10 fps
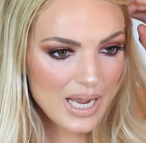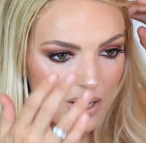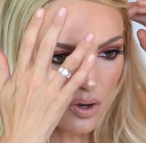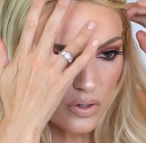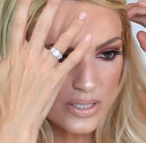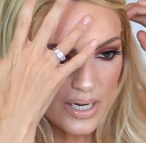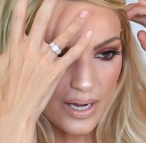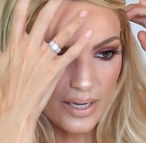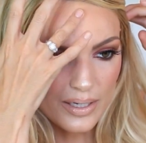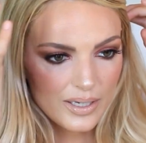at
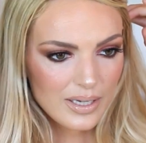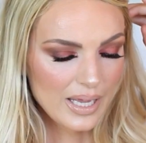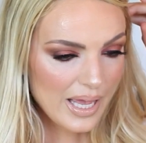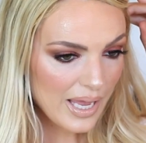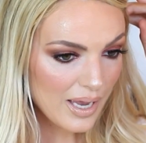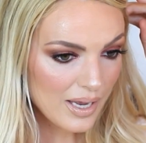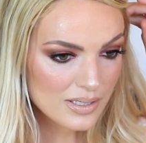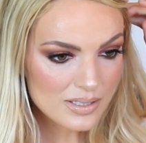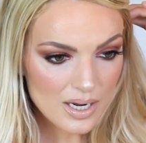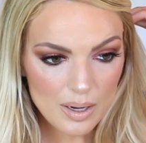Ulta.
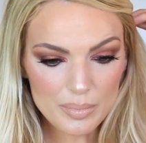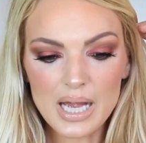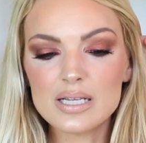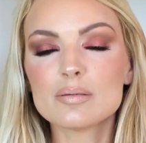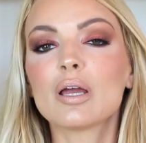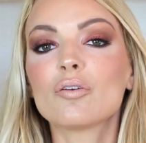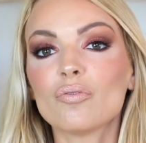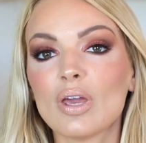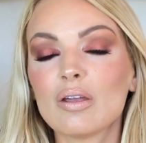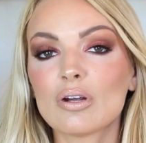And that is my
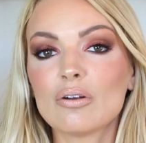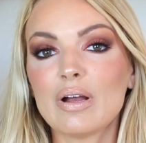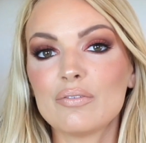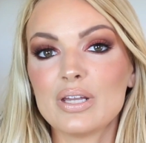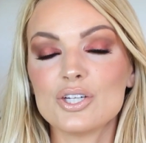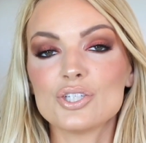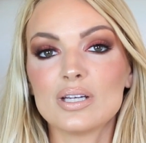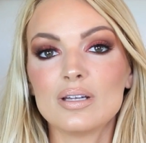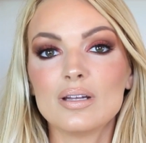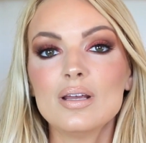favorite
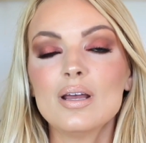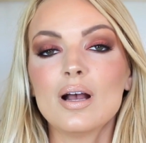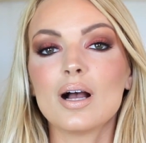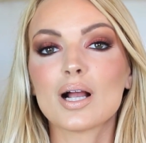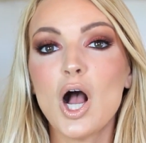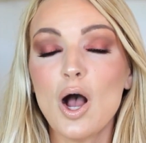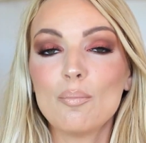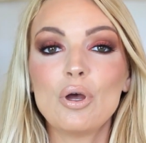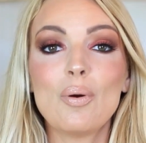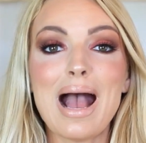foundation
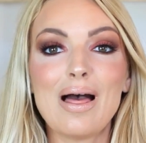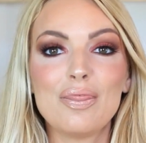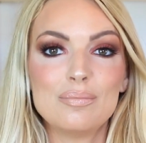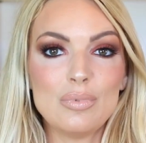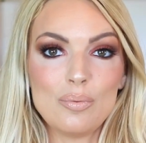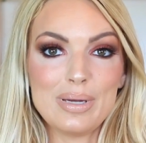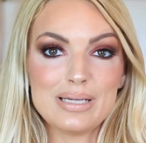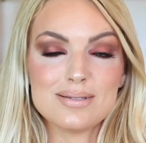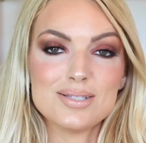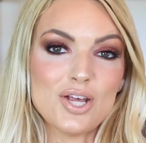combo at the
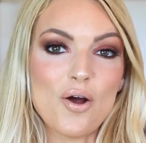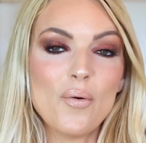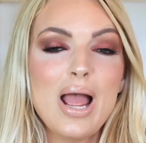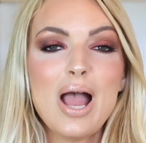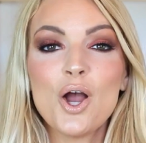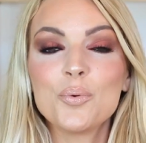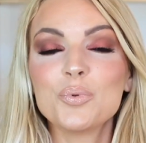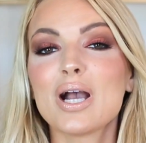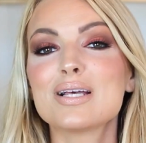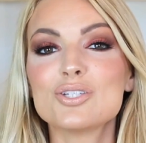moment. So I
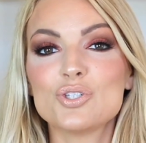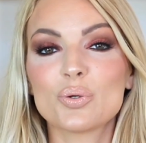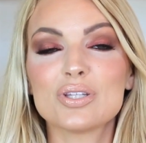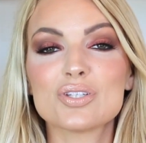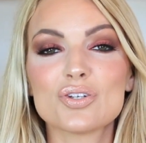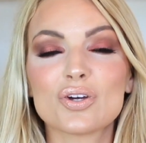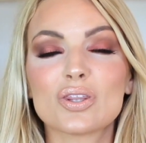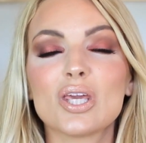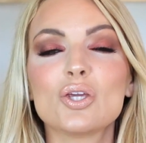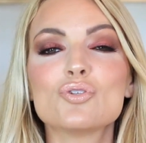hope you guys enjoyed this
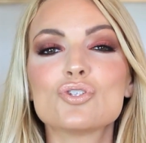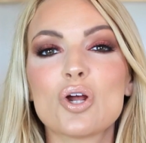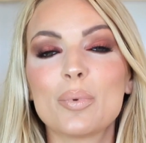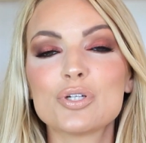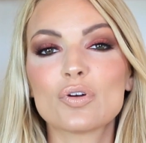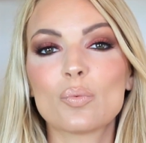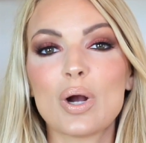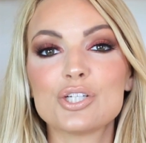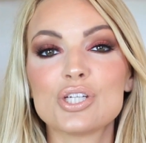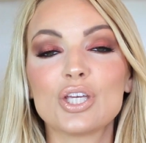look. Thank you so much for
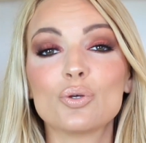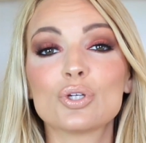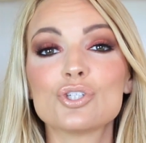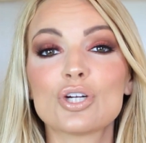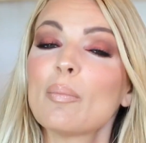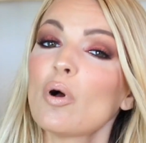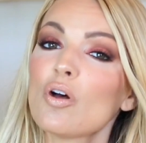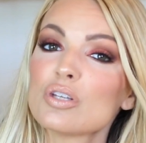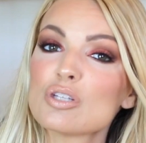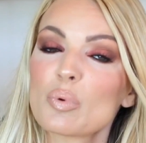watching. You can shop
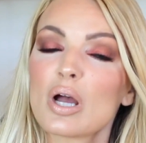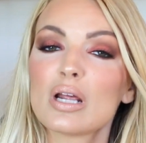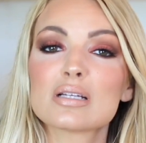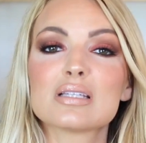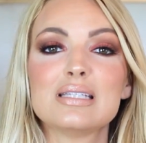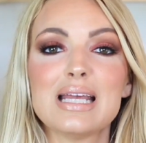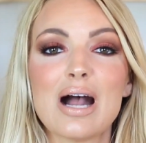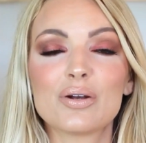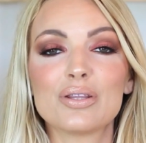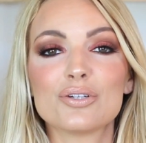all these products
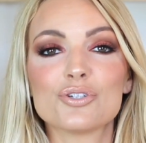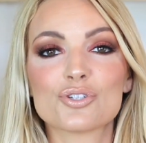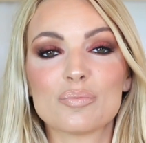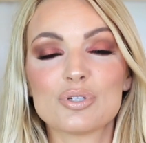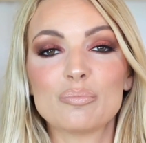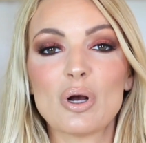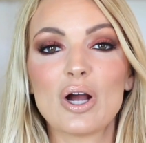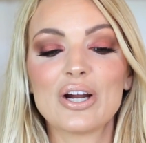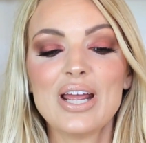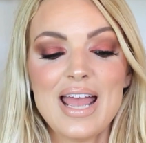down in the description
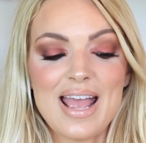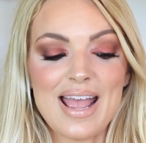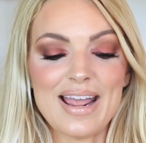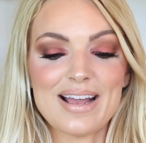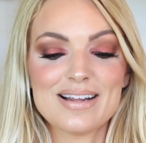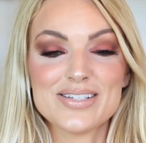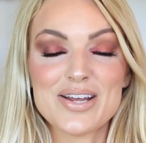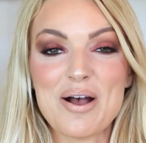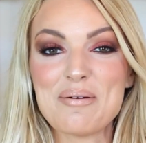bar. And